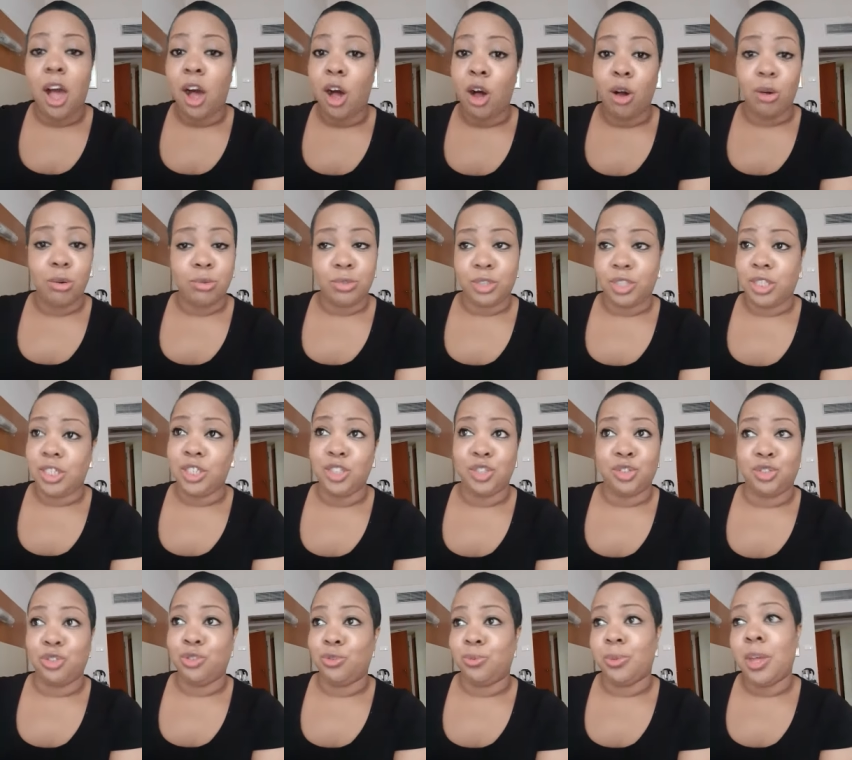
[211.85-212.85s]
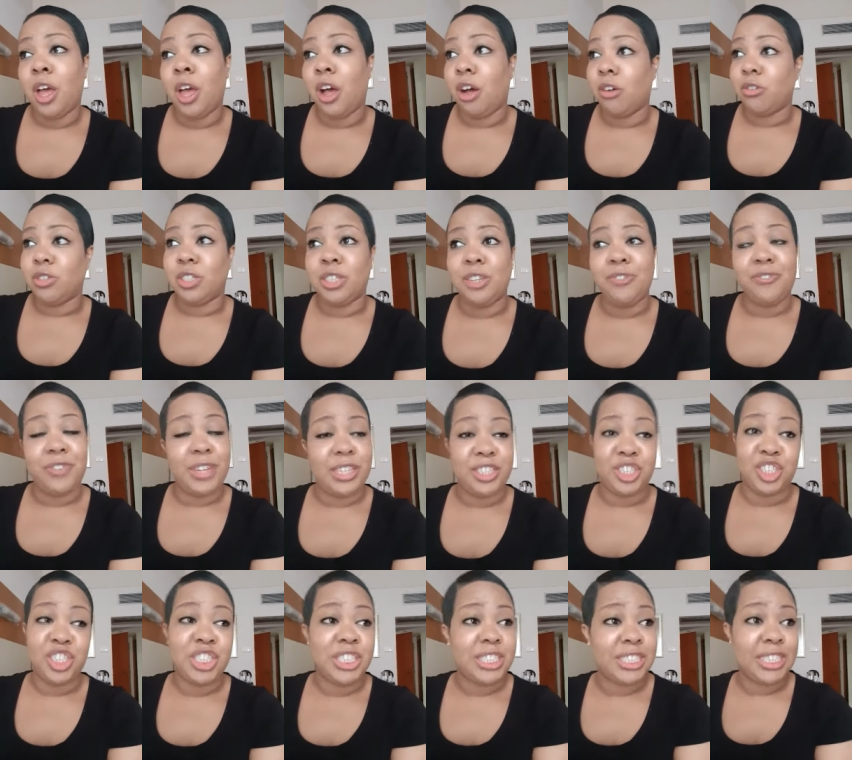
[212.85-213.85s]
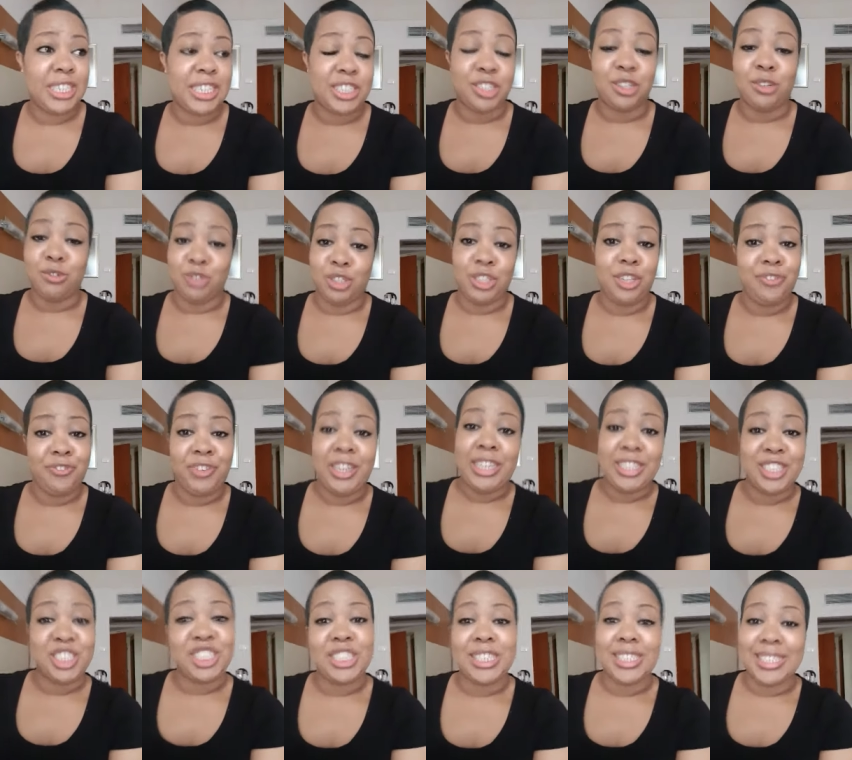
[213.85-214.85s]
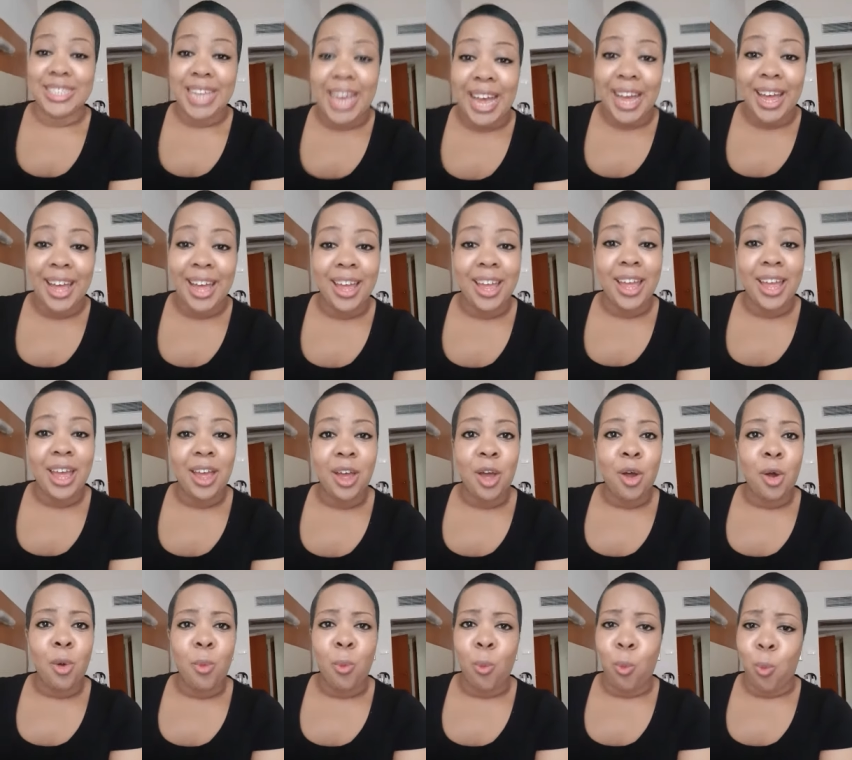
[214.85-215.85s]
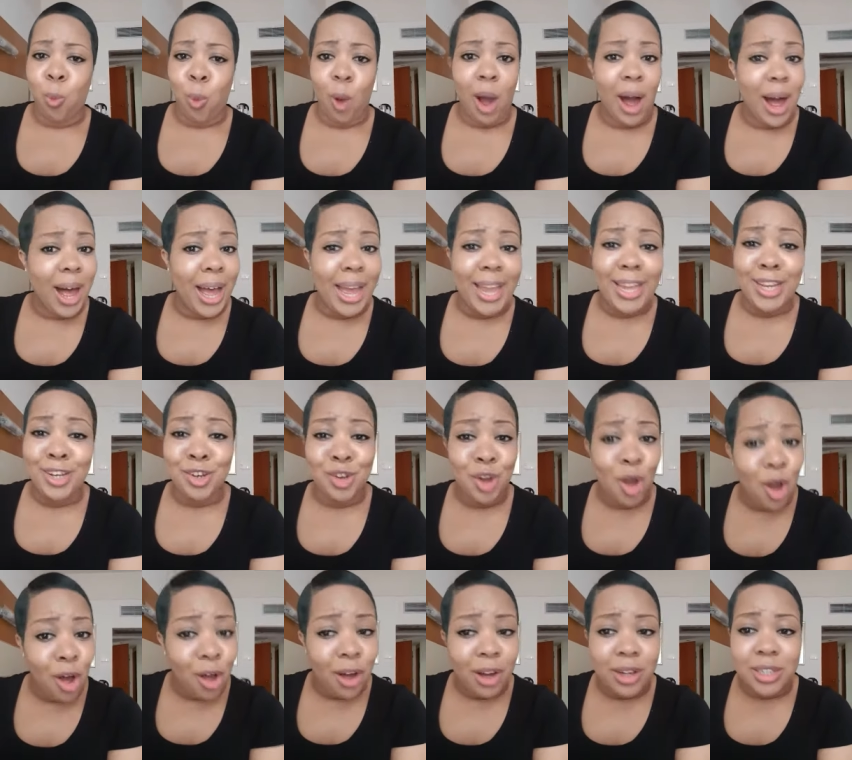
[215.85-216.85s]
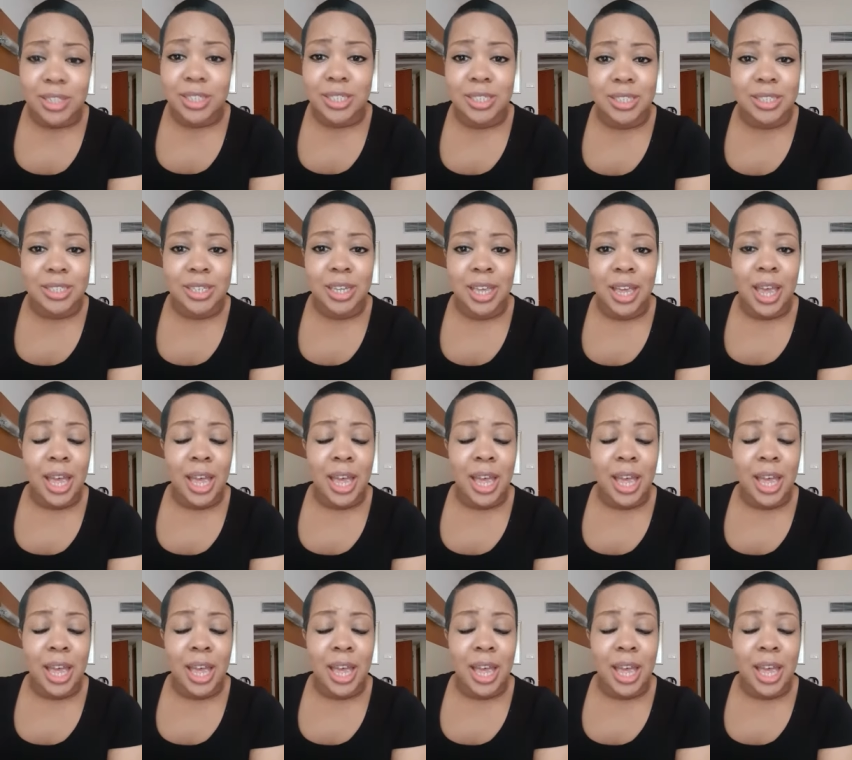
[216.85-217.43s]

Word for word: oh, she's too, oh, she thinks she's this, oh, she thinks she's that. Why not?